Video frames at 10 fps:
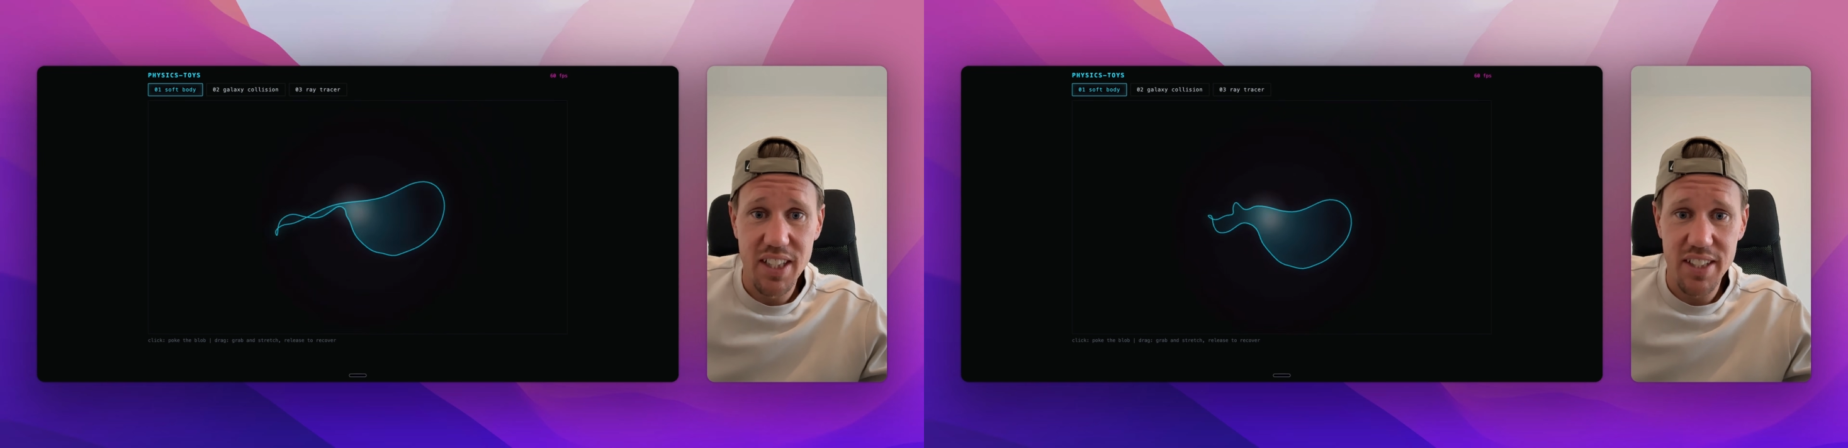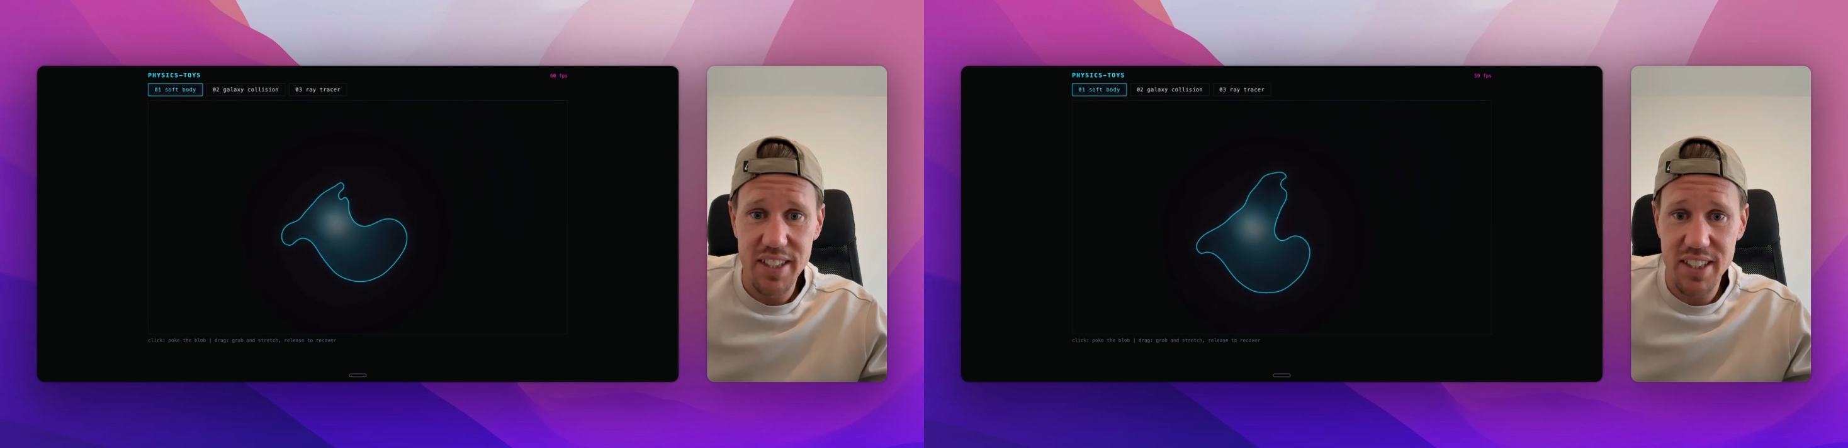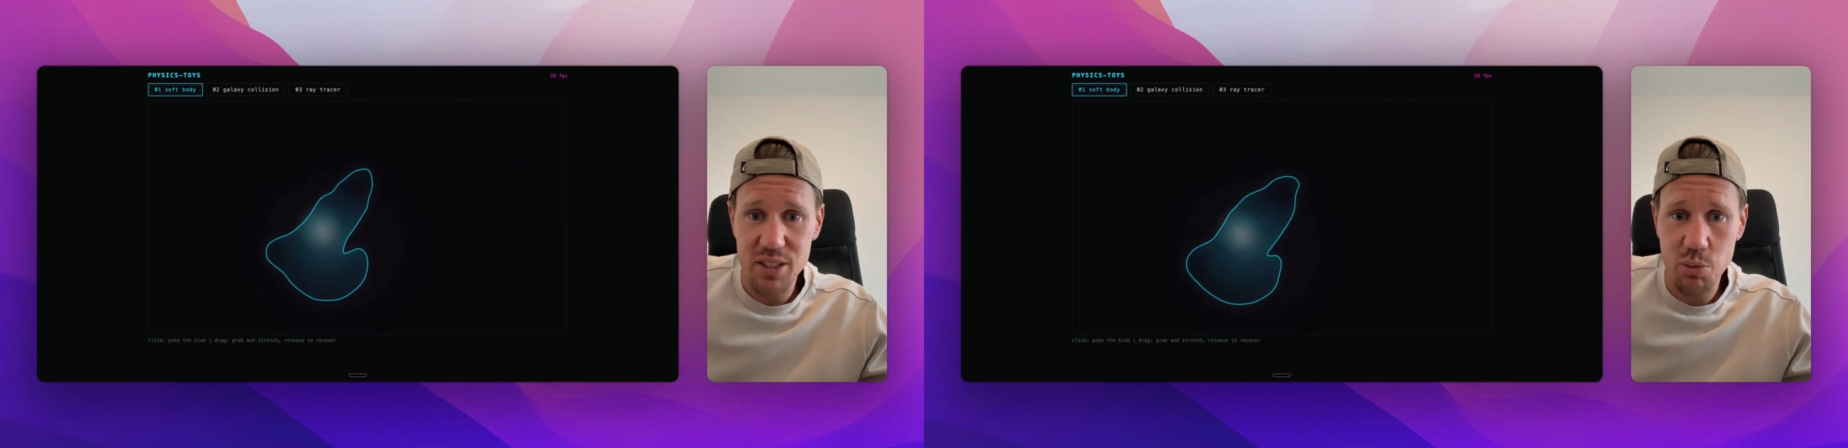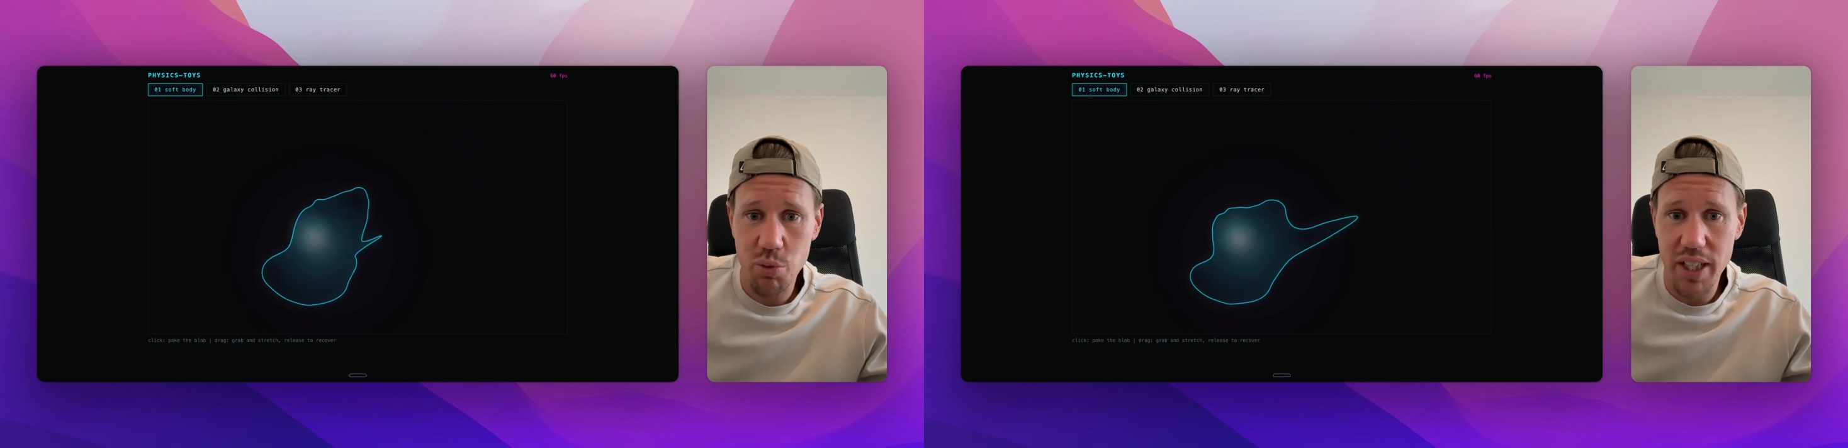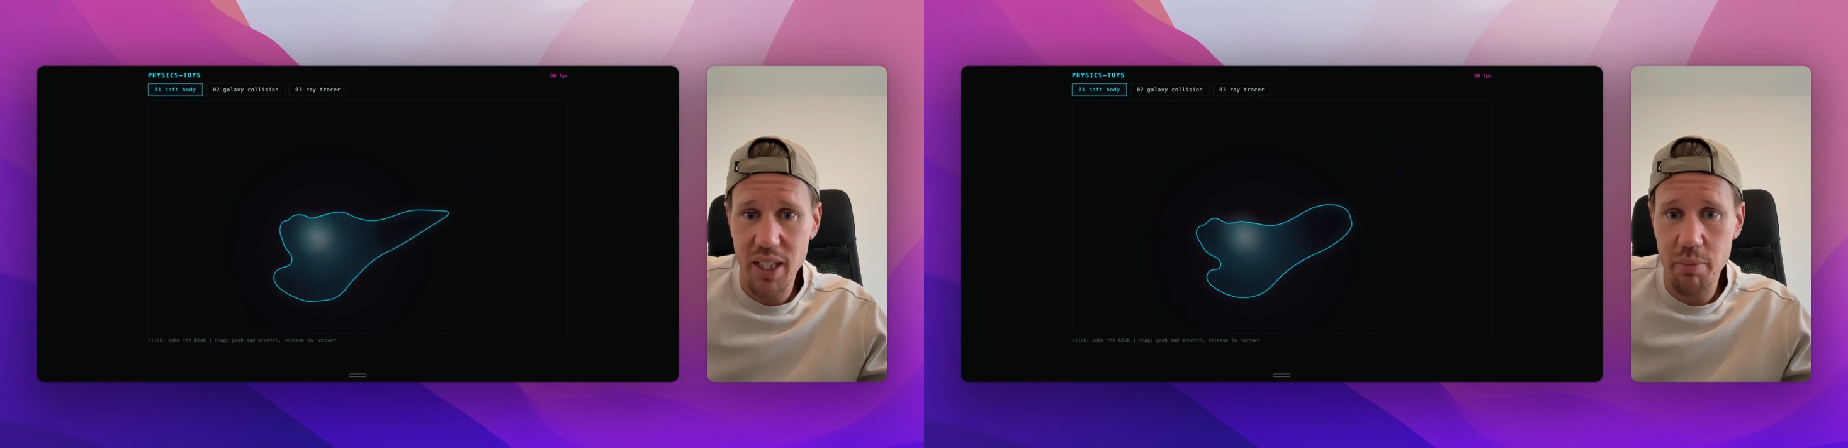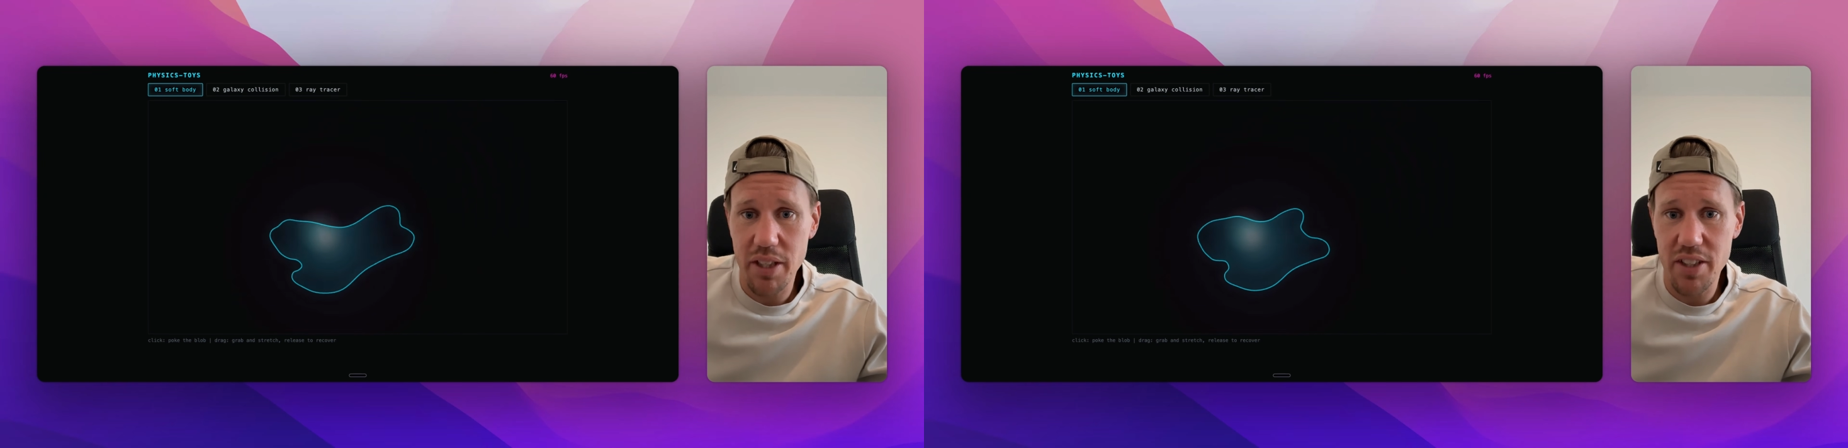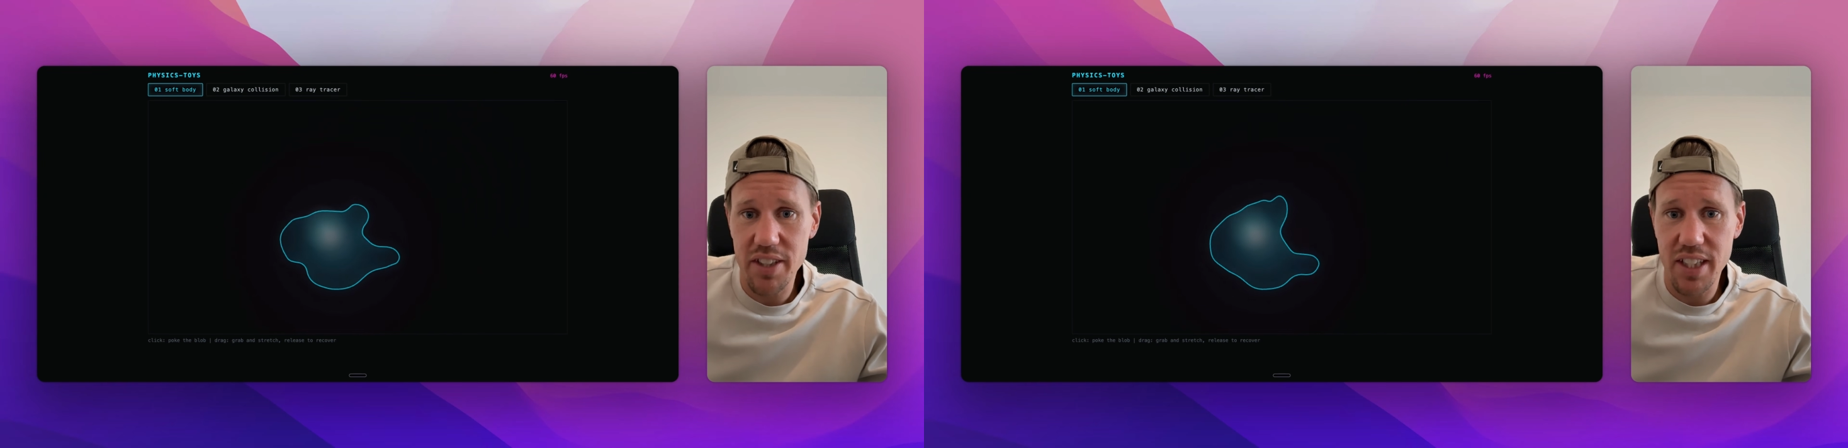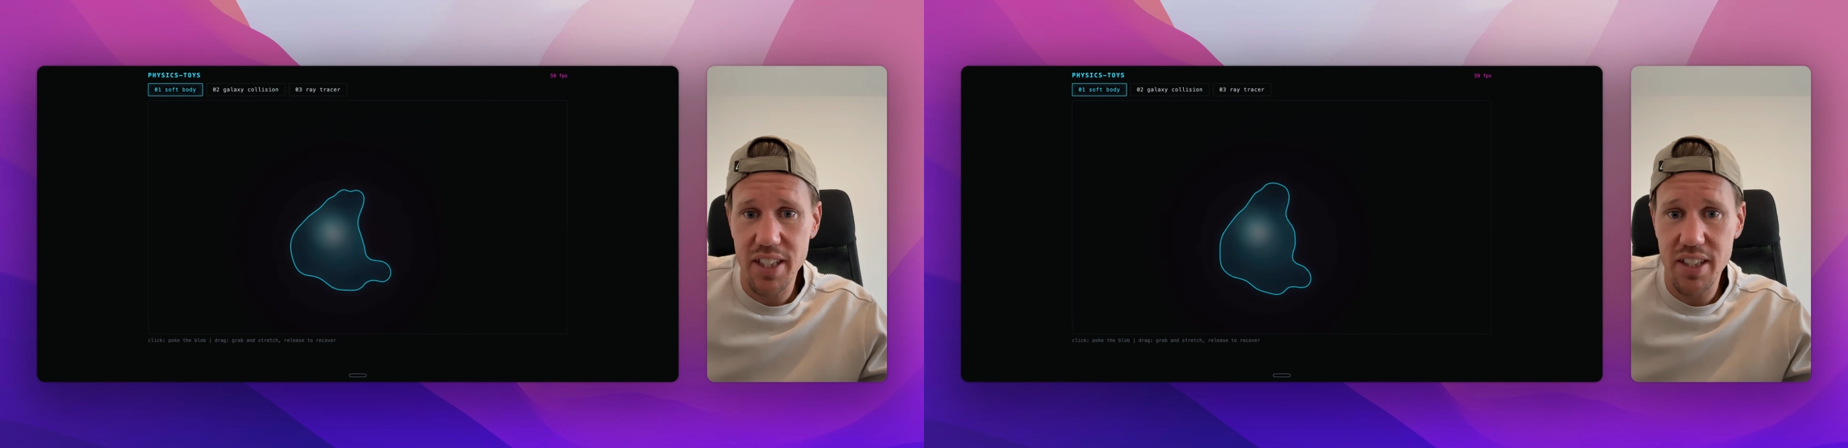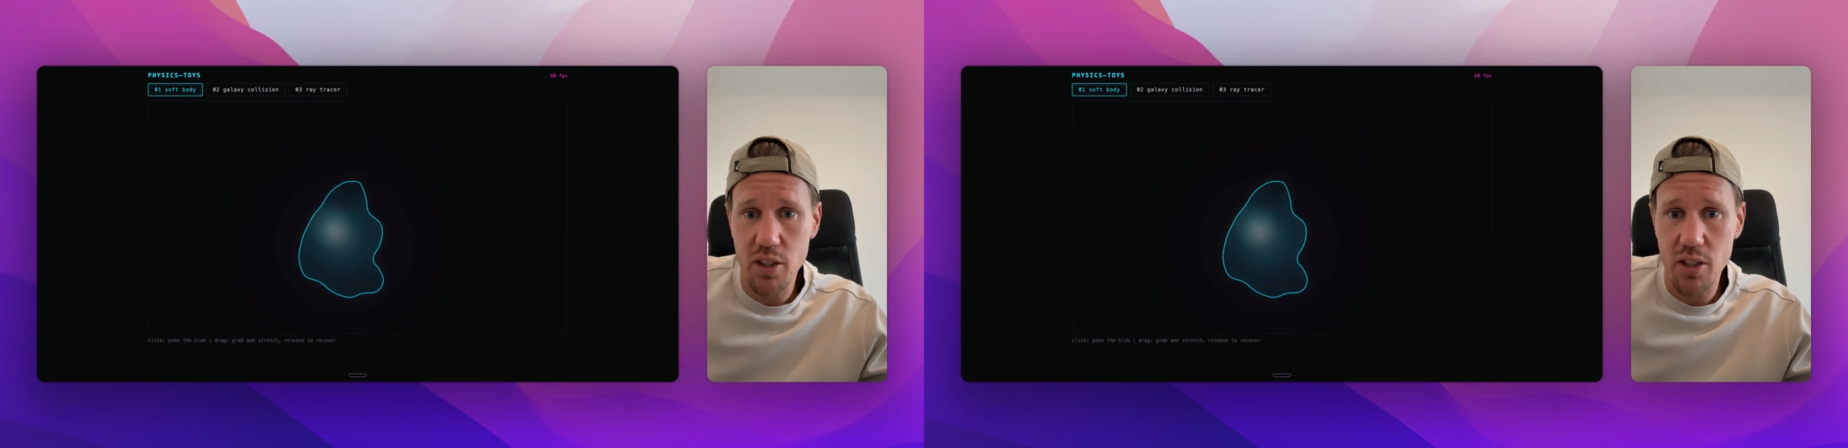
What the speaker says: this is way better than